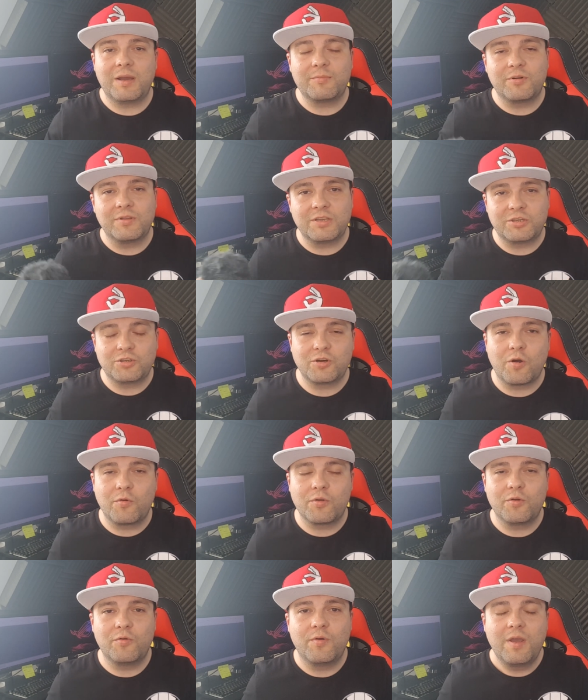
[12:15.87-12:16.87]
I'm going to
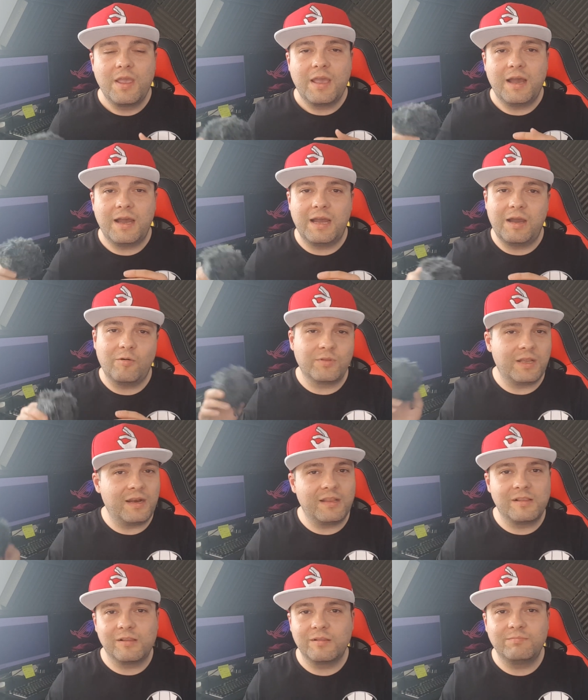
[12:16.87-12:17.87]
show you uh, on a
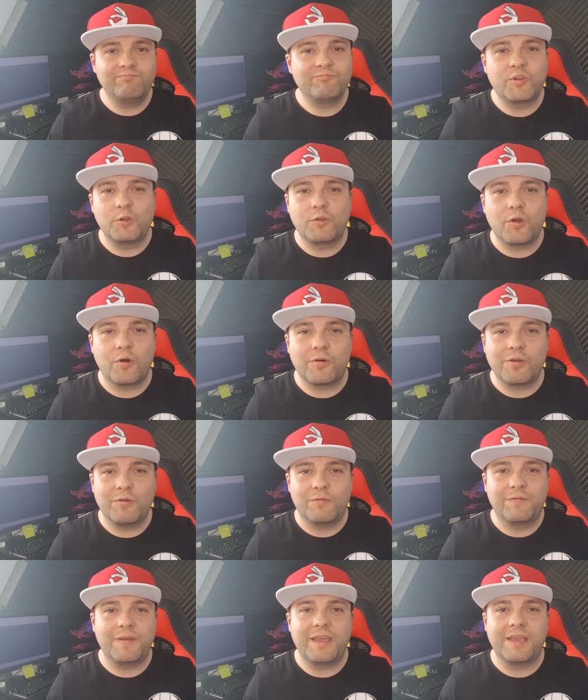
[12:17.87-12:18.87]
little
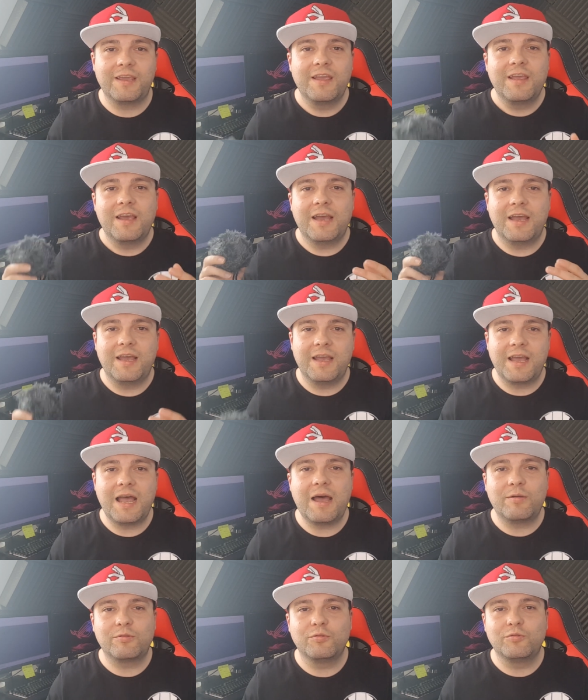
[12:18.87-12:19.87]
tutorial thing uh,
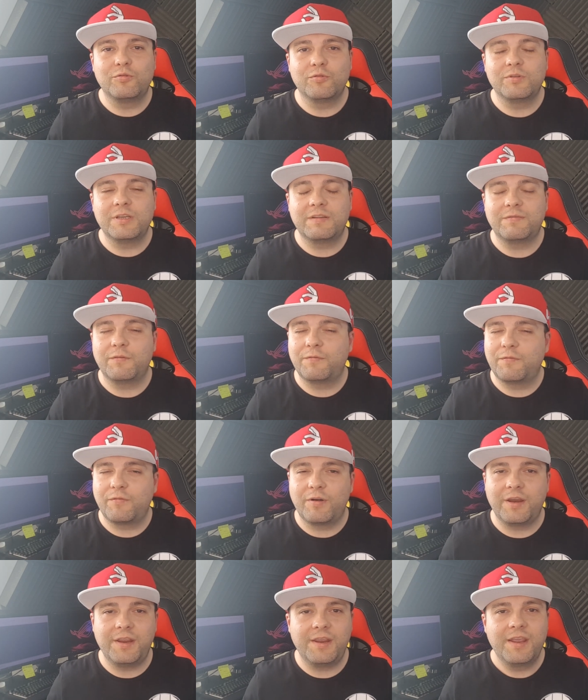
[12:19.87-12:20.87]
how to do this for
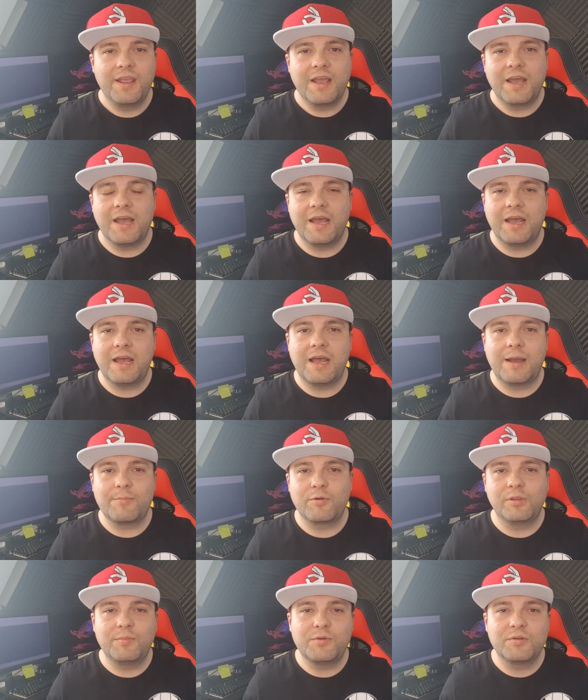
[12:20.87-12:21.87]
free. Uh, I'm
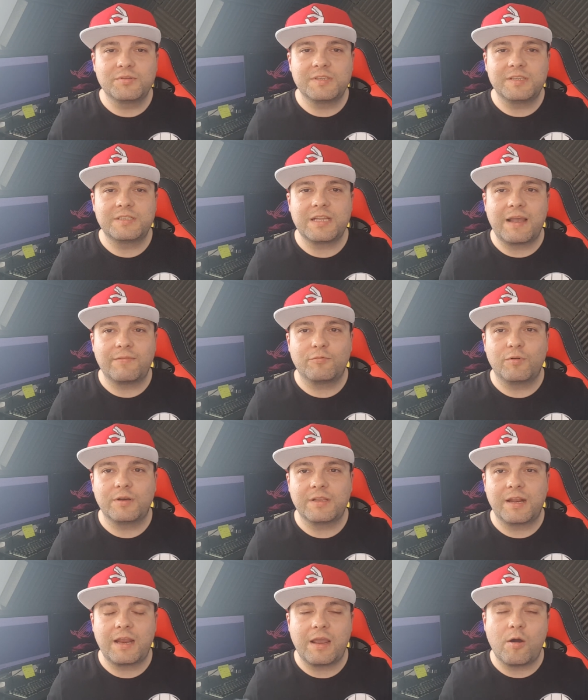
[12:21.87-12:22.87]
going to be using software
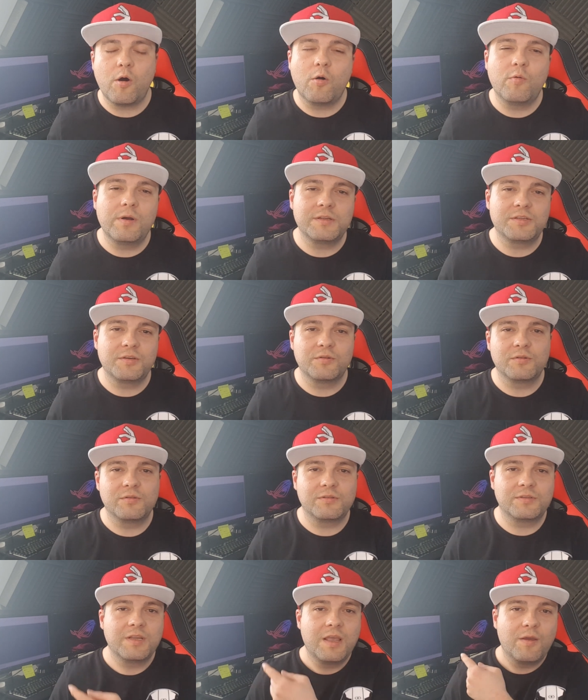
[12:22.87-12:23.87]
that I always
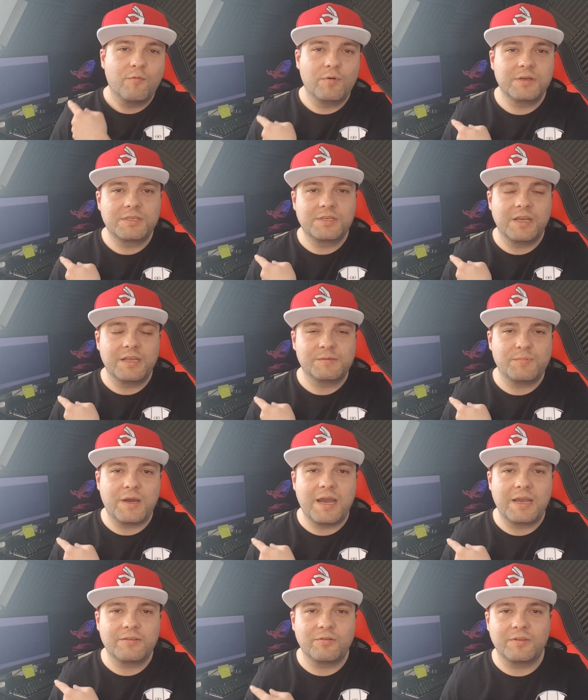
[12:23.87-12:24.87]
use, which is
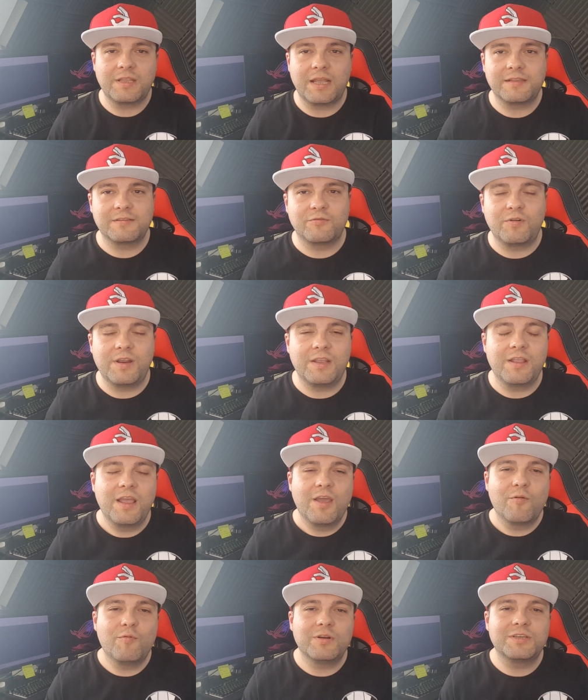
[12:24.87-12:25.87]
behind on that screen,
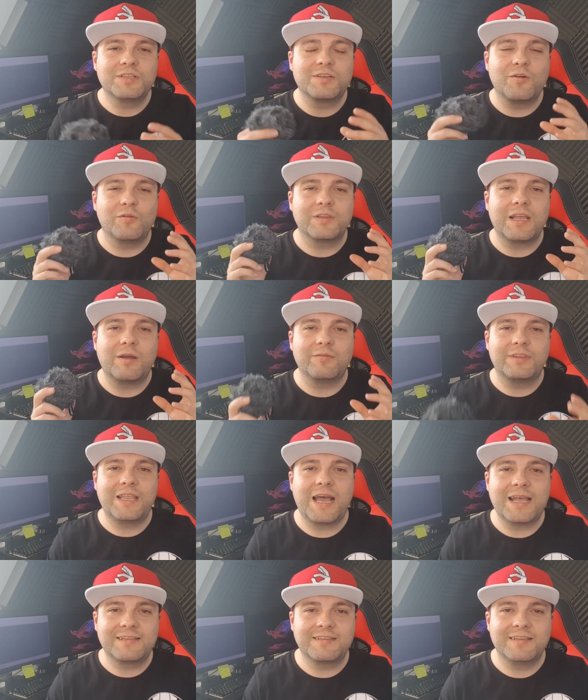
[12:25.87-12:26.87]
which is called
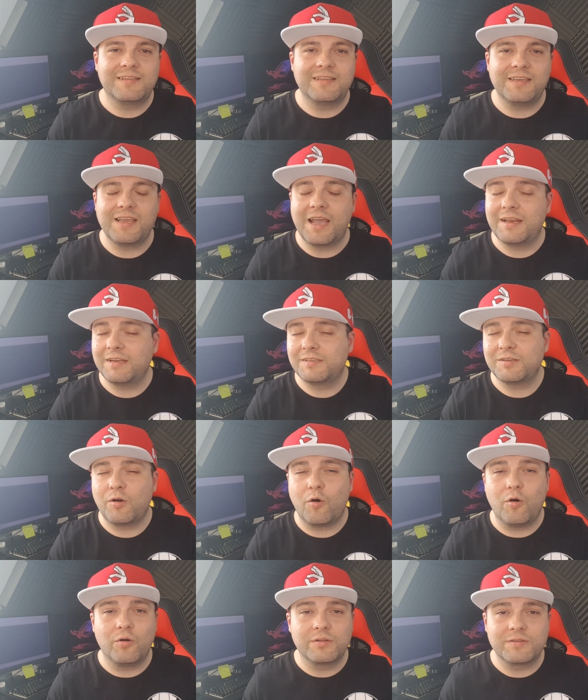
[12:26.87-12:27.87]
Audacity and it's
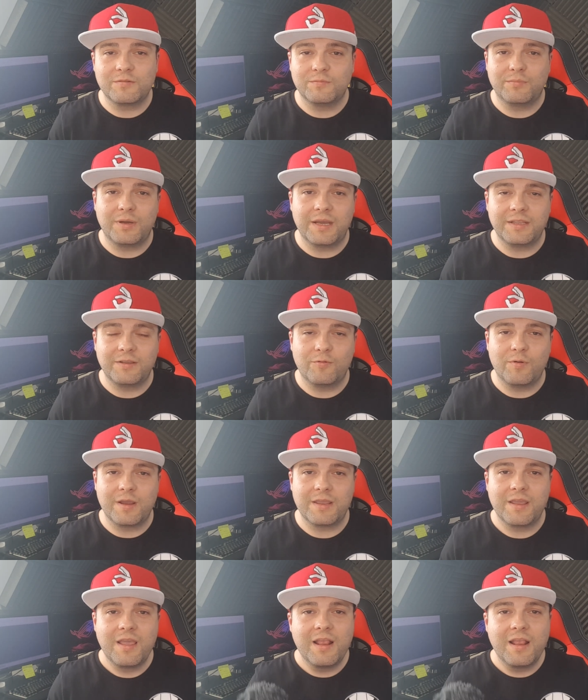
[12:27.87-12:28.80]
awesome by the way.